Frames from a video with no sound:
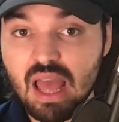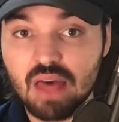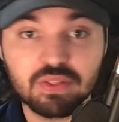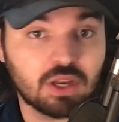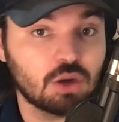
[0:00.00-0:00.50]

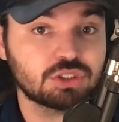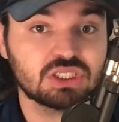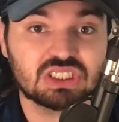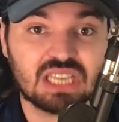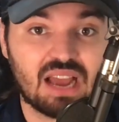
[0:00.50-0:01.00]
And the
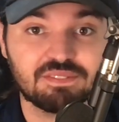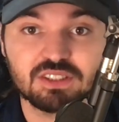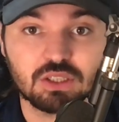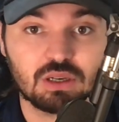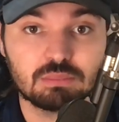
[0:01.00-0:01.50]
coaching staff for
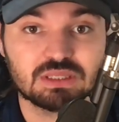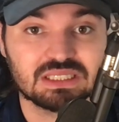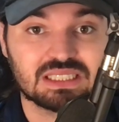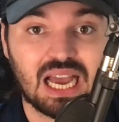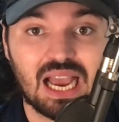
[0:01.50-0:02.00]
the
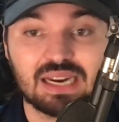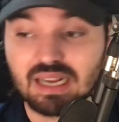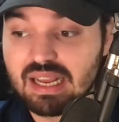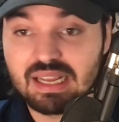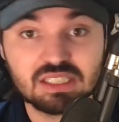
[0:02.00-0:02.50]
Crimson Tide
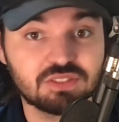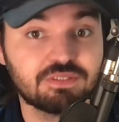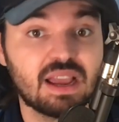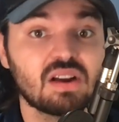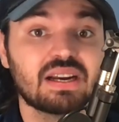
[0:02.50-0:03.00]
is
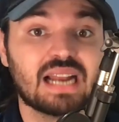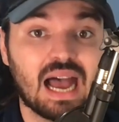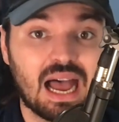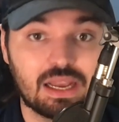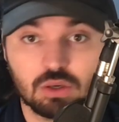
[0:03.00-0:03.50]
very
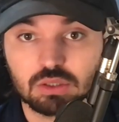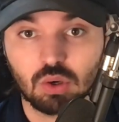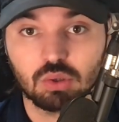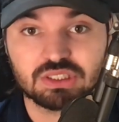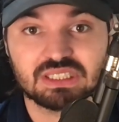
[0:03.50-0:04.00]
high on
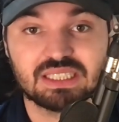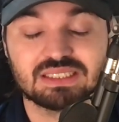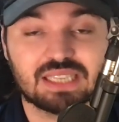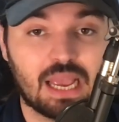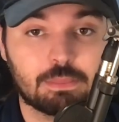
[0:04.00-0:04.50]

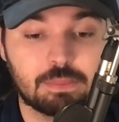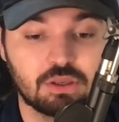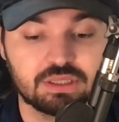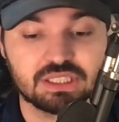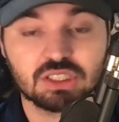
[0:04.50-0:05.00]
Holstein's
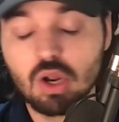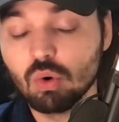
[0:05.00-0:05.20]
capabilities.